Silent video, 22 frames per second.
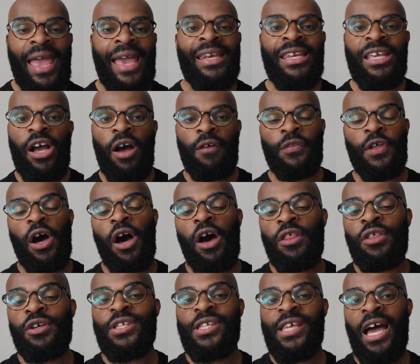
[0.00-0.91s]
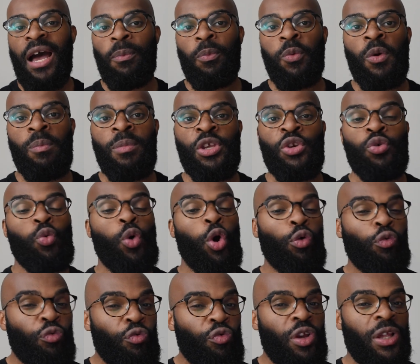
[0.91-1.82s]
any of the other top women who
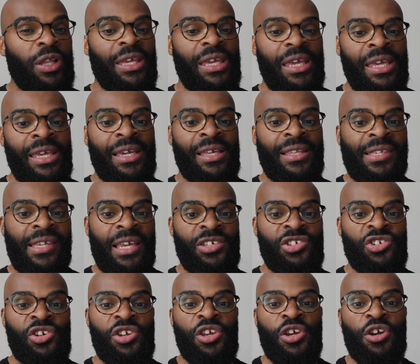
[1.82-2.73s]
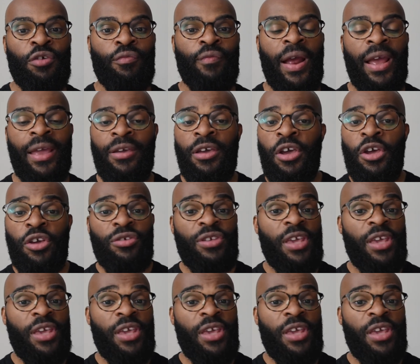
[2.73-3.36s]
are really in contention here, right?